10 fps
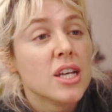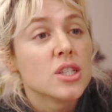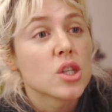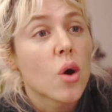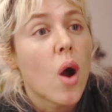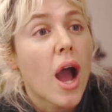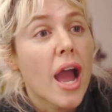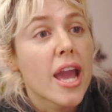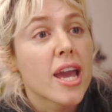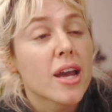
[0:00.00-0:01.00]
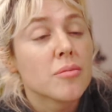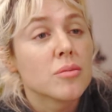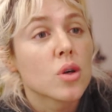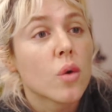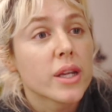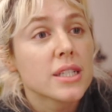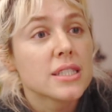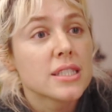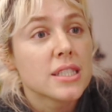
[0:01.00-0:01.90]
So I am going to